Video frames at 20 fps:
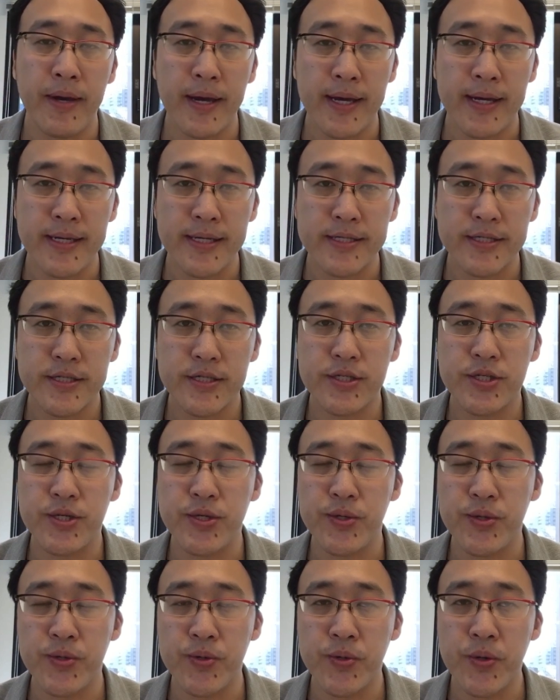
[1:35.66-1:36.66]
is
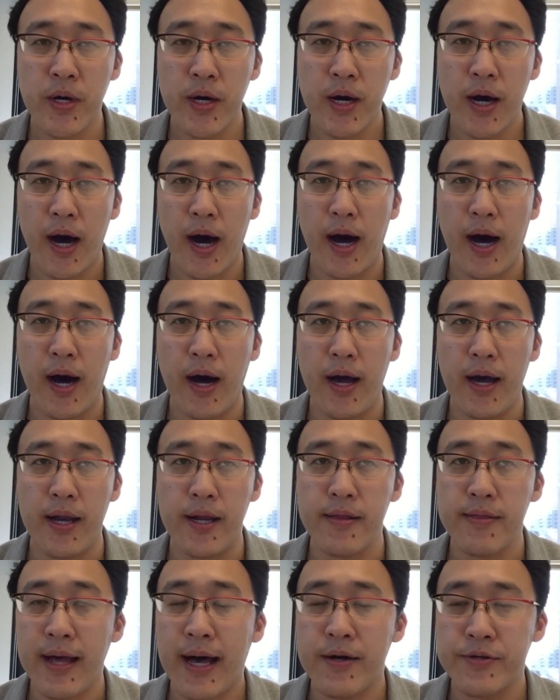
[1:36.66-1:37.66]
to, it
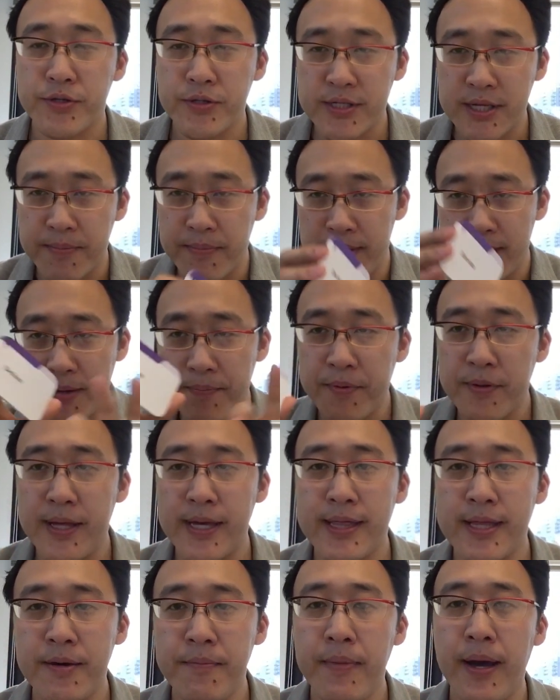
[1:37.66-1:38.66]
allows you to
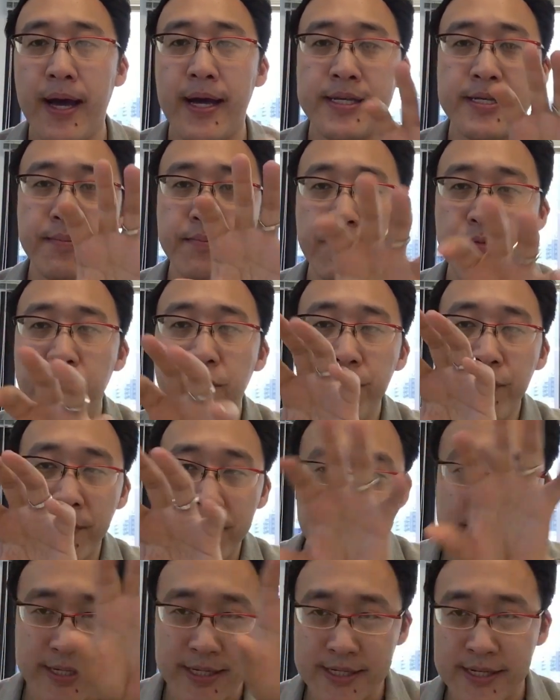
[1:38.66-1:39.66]
manipulate them and to move
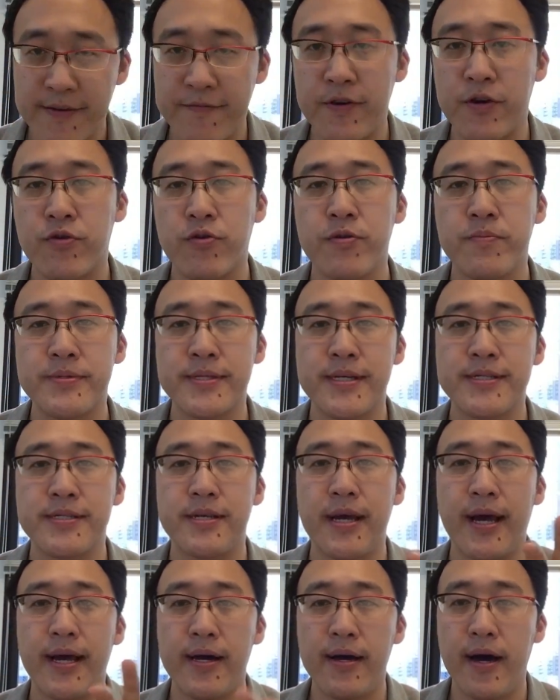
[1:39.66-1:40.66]
them into different groups as
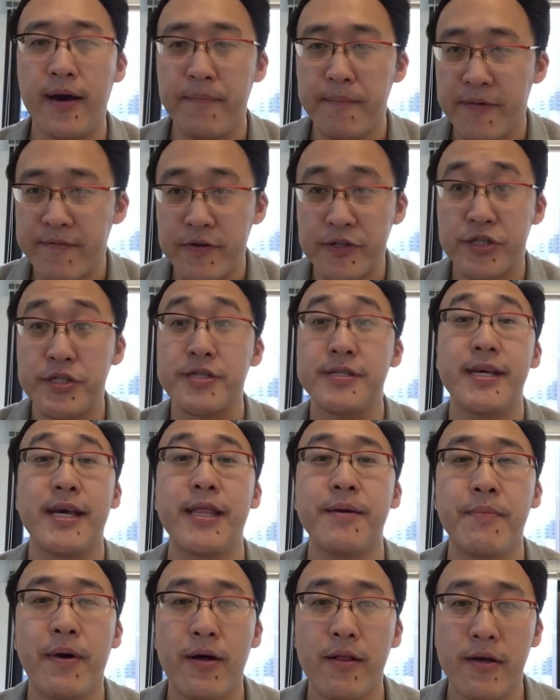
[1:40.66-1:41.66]
if you just lay
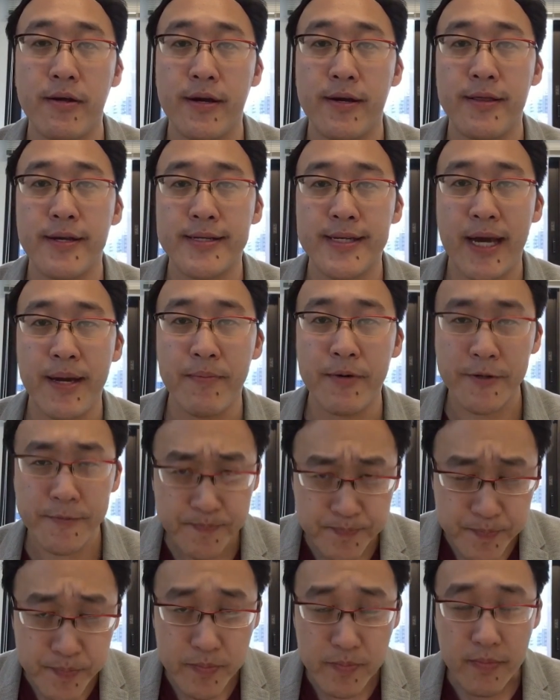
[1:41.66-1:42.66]
them all out on the table.
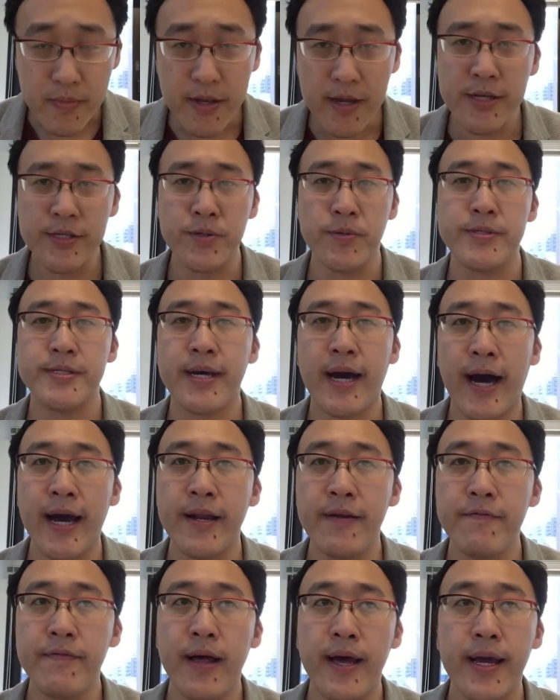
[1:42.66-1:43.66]
So it's
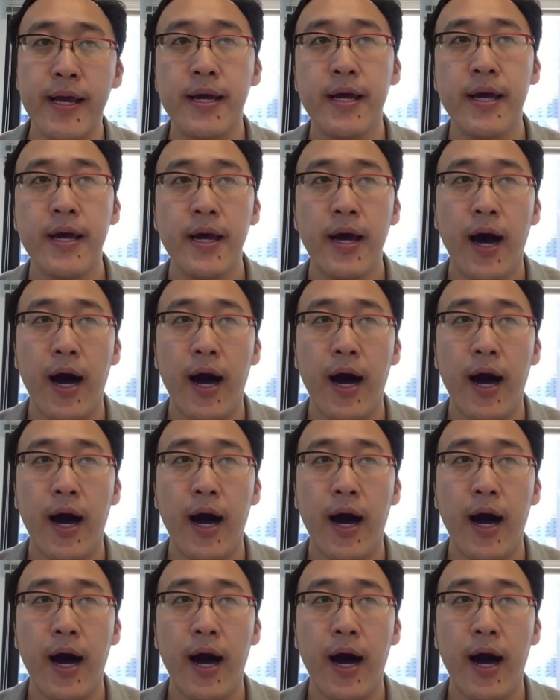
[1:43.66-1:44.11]
kind of like,